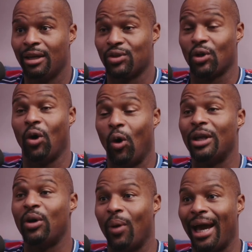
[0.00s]
So
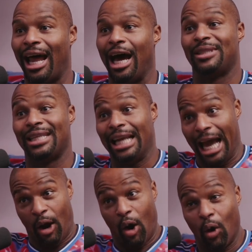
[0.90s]
only when I'm sitting
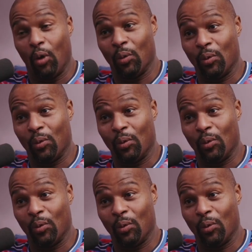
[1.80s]
at home.